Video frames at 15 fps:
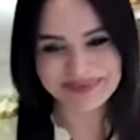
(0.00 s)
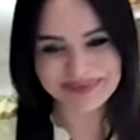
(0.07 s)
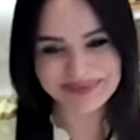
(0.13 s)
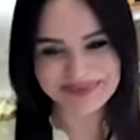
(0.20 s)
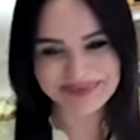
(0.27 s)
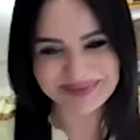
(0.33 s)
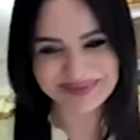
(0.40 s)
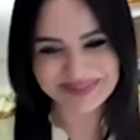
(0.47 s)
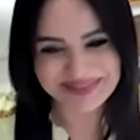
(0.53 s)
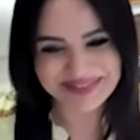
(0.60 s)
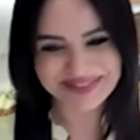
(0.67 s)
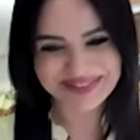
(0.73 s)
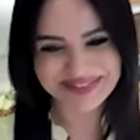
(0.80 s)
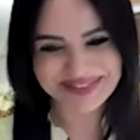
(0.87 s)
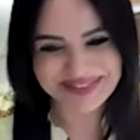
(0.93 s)

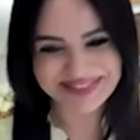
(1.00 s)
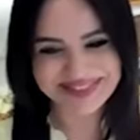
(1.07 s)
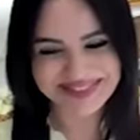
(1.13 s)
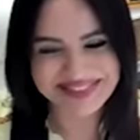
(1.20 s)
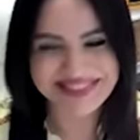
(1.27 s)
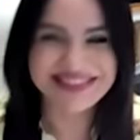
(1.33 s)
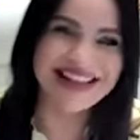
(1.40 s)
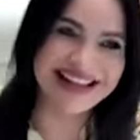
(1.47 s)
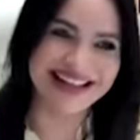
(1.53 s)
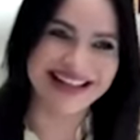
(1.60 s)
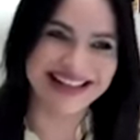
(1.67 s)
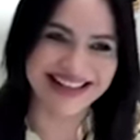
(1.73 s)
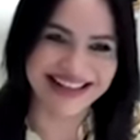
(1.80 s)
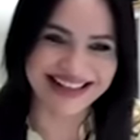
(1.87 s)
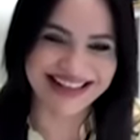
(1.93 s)

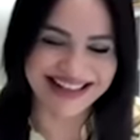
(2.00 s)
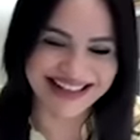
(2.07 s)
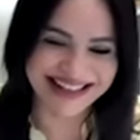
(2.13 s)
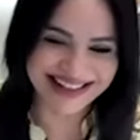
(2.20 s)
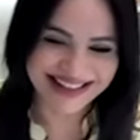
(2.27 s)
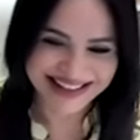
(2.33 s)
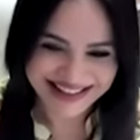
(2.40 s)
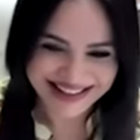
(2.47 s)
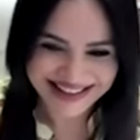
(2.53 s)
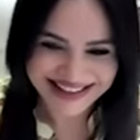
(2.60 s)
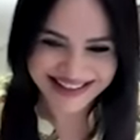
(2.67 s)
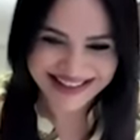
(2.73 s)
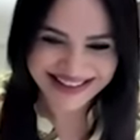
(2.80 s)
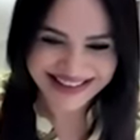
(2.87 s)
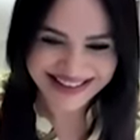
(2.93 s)

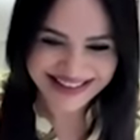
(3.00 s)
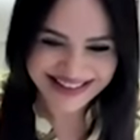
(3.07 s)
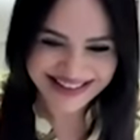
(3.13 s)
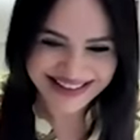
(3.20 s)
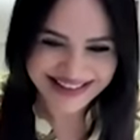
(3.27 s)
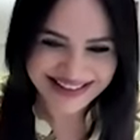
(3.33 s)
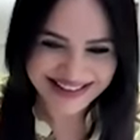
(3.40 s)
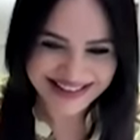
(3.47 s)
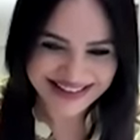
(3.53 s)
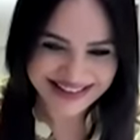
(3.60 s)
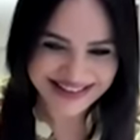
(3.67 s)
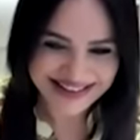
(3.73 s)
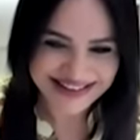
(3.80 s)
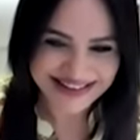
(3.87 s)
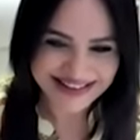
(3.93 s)

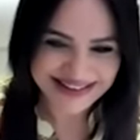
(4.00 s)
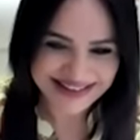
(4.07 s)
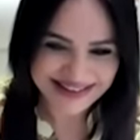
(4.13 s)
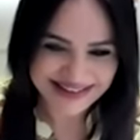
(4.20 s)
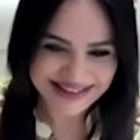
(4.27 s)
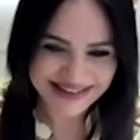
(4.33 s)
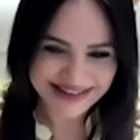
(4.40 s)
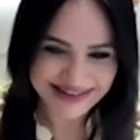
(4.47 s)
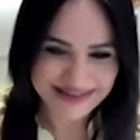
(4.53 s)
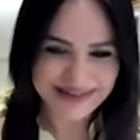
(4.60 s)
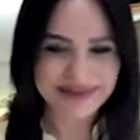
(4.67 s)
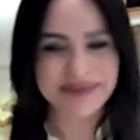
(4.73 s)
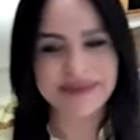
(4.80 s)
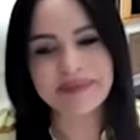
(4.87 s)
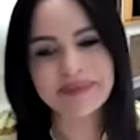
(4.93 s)

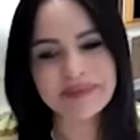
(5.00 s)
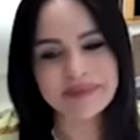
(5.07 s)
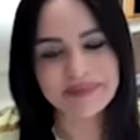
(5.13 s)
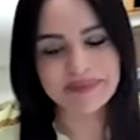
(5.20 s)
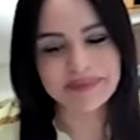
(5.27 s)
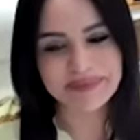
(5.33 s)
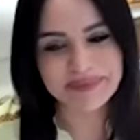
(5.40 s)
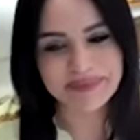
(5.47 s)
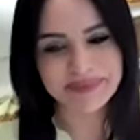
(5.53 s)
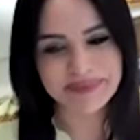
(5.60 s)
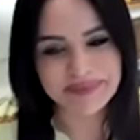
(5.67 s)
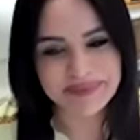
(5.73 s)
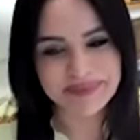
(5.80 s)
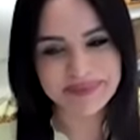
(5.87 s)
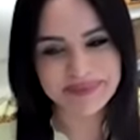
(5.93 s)

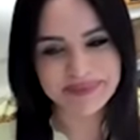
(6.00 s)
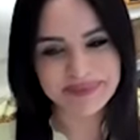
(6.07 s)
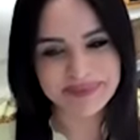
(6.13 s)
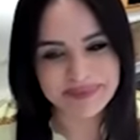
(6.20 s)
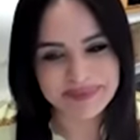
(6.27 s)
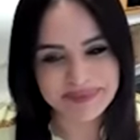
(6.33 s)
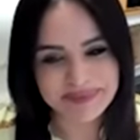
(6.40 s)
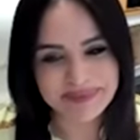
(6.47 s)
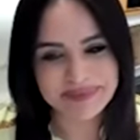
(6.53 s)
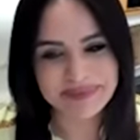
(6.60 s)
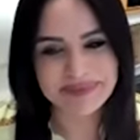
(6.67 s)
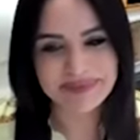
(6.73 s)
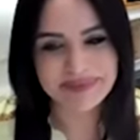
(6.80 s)
No words are spoken by the person on screen.